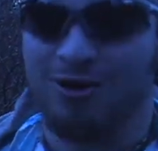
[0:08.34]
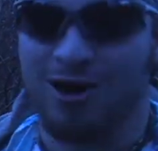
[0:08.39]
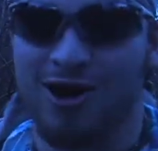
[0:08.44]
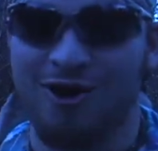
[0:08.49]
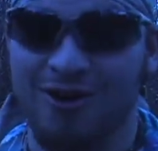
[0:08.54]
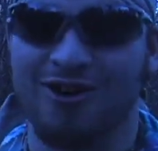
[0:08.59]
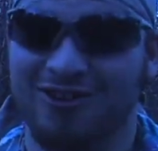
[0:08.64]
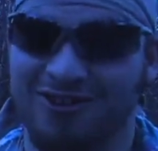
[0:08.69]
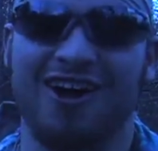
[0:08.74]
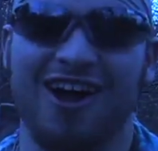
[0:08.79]

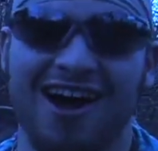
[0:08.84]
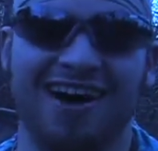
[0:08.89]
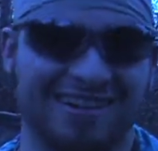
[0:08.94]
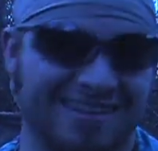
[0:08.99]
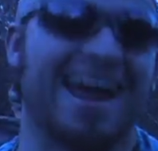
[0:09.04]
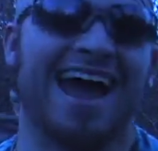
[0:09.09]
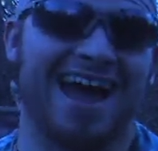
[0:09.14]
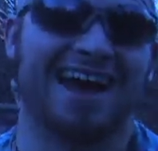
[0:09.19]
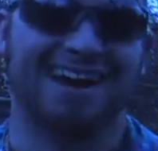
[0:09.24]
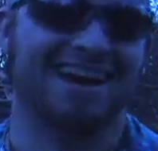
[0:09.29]
We're going
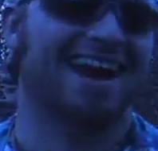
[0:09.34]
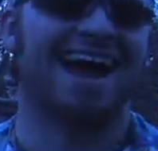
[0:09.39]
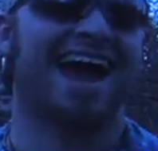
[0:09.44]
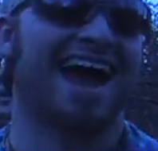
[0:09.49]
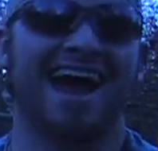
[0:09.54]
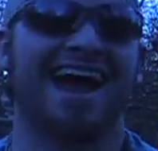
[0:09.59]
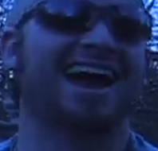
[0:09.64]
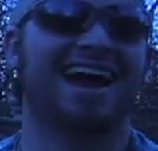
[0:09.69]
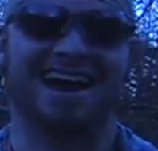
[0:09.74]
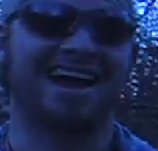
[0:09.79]
crawl down
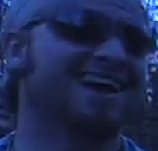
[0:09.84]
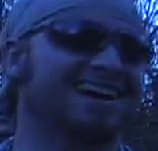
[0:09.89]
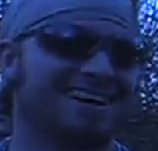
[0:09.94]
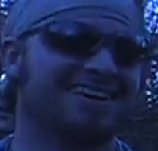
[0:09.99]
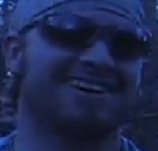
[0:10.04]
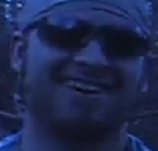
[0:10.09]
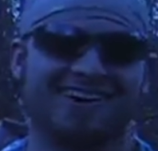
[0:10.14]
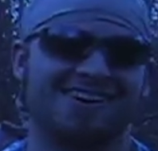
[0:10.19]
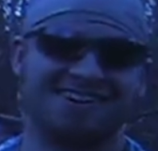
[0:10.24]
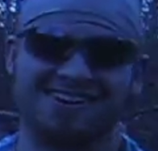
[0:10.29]
today.
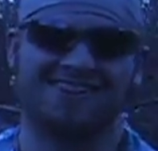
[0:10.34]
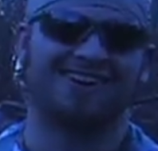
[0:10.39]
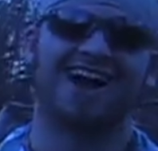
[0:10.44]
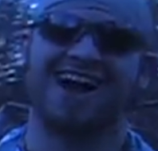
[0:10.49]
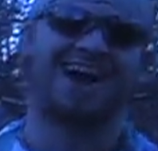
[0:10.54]
We're going